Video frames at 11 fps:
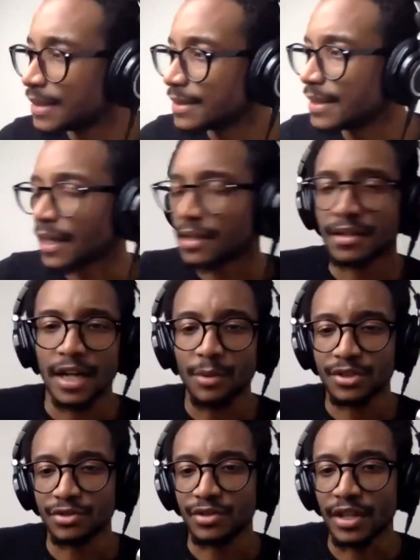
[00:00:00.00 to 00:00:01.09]
yeah, I
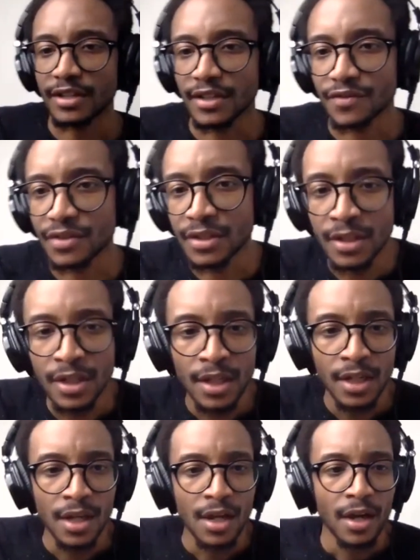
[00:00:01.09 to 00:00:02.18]
would do that, definitely.
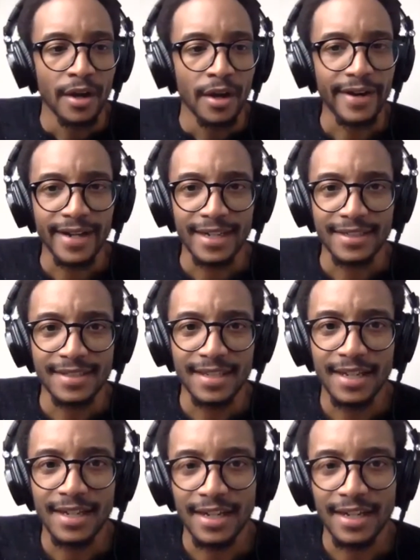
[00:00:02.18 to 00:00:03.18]
All right, guys.